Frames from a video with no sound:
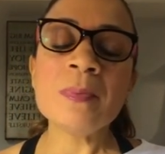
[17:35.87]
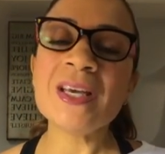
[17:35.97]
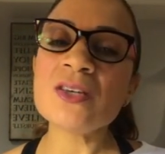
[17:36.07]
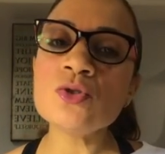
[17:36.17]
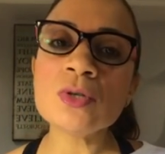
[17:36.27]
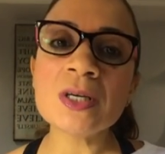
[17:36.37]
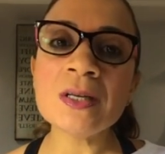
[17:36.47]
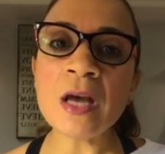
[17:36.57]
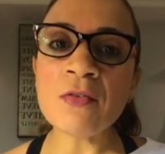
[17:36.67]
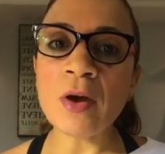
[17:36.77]
Because you
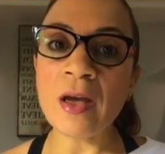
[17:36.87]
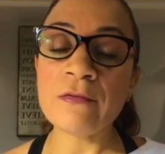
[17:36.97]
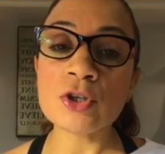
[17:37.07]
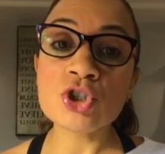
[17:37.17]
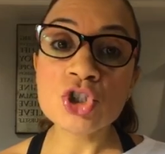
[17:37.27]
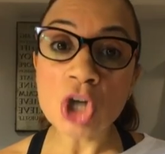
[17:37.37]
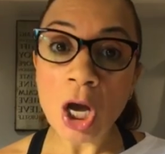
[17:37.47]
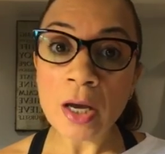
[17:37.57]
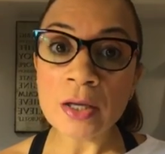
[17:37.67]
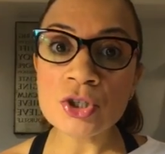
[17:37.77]
can never ever
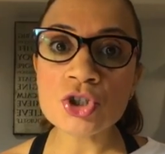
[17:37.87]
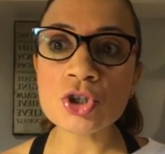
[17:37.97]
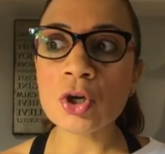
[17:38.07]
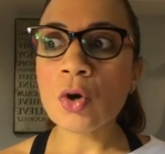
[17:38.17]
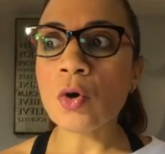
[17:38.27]
judge,